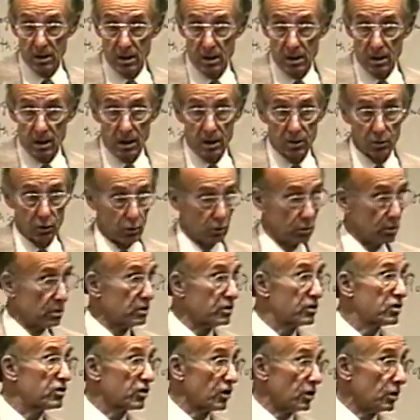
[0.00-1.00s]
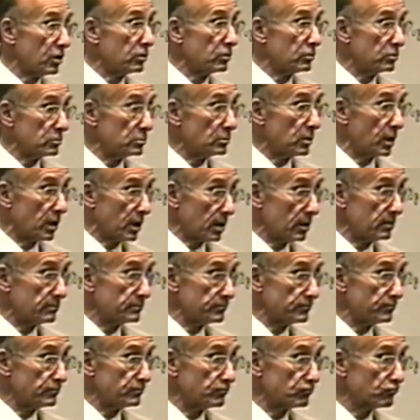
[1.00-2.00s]
it
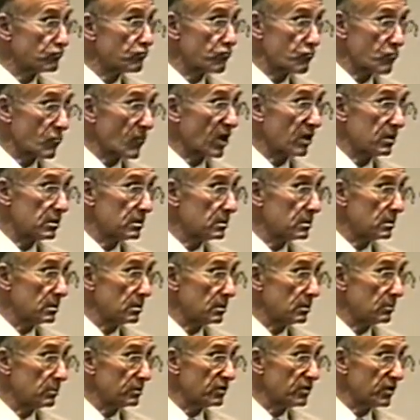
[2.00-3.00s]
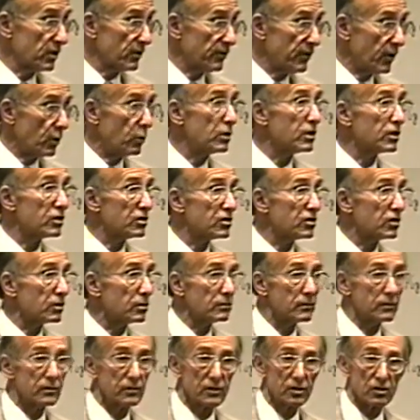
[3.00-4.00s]
also was the focus
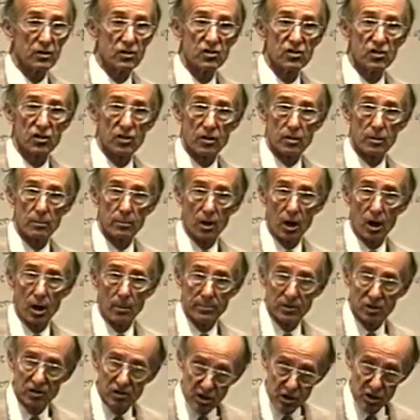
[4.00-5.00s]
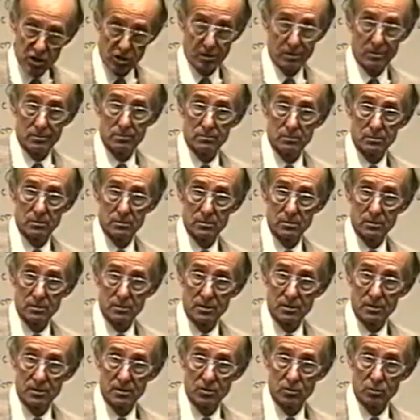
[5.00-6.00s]
of considerable opposition
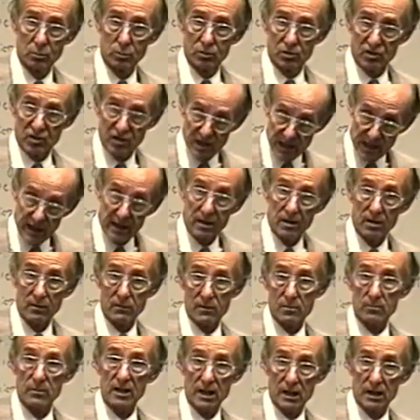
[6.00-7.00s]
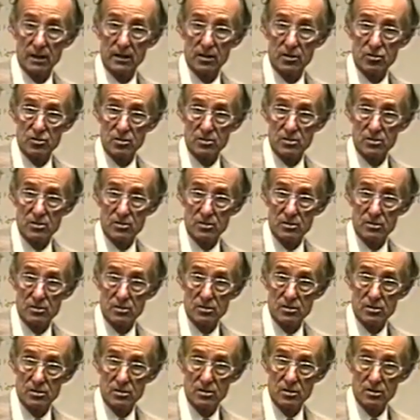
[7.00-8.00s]
towards the end of the Middle Ages.
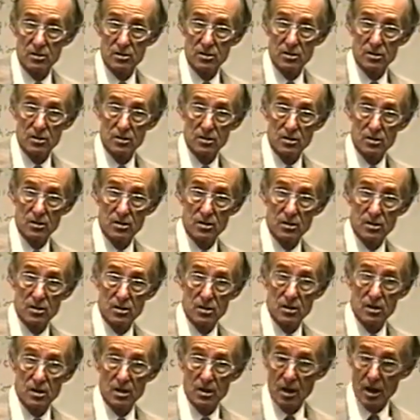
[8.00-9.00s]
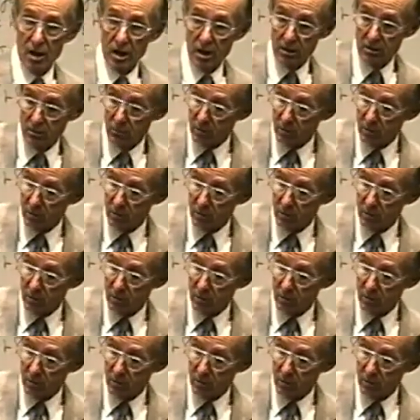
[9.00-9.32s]
And